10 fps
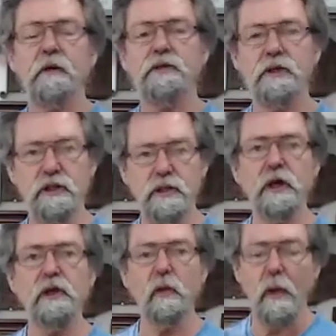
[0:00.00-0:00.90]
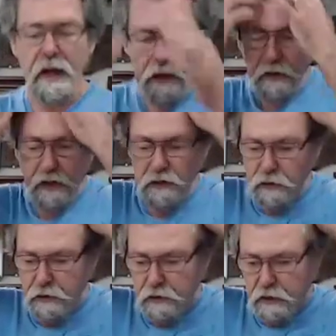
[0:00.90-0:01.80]
I just show you the way that I
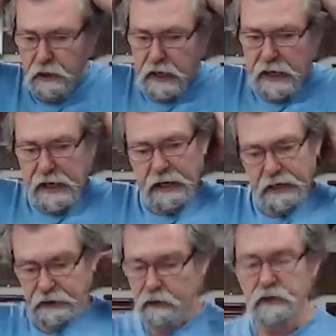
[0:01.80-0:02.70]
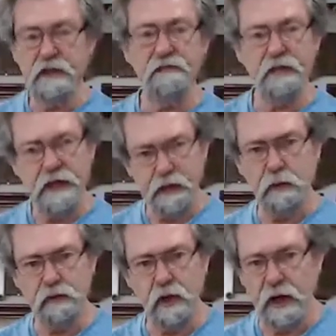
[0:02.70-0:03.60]
do it and I do give
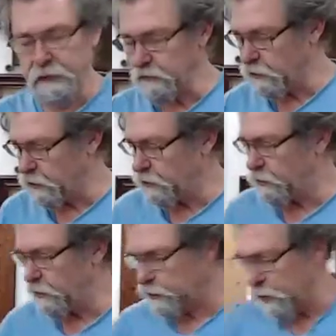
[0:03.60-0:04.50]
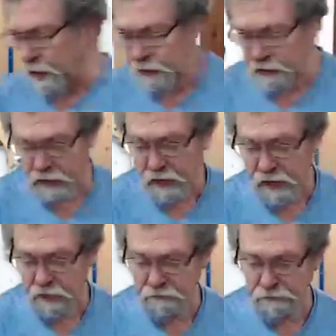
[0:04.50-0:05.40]
equal time to the Triton that I
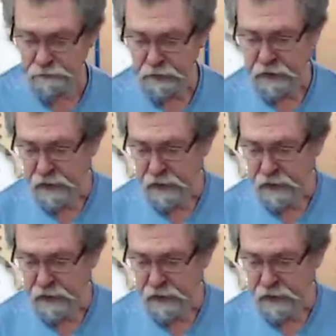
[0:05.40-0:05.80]
have.